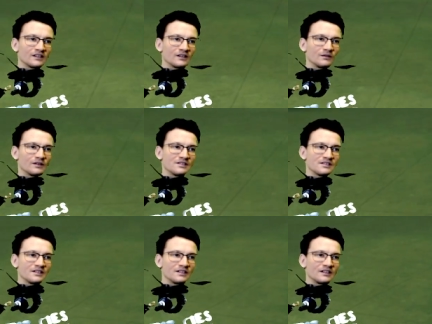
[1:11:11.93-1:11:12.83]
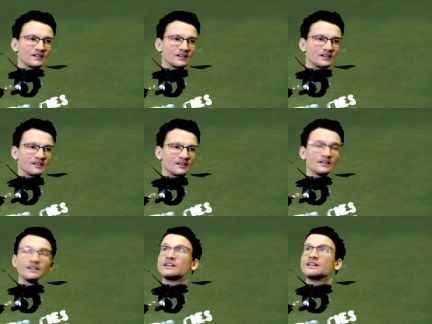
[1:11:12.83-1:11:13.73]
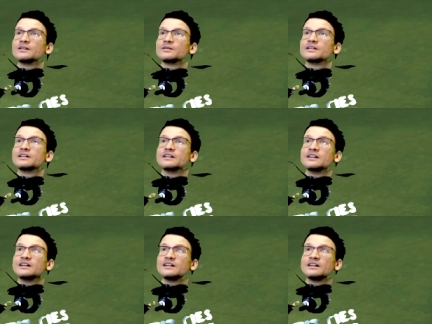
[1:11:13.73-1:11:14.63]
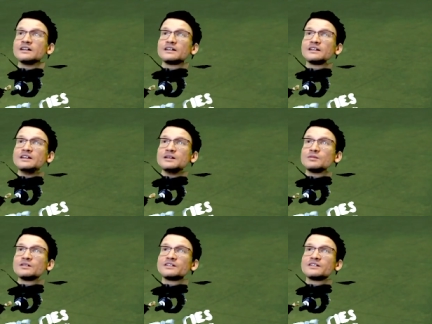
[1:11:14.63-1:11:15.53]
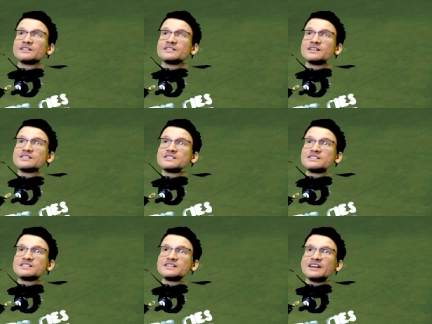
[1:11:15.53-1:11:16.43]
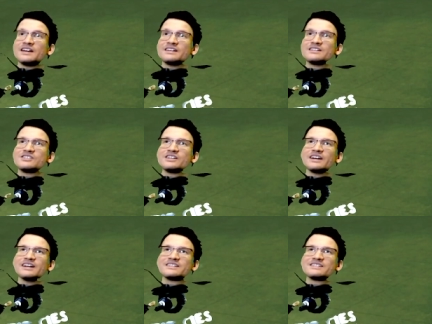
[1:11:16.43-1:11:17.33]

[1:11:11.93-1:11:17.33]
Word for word: Where is he? Anyway. Keebler doesn't stand a chance.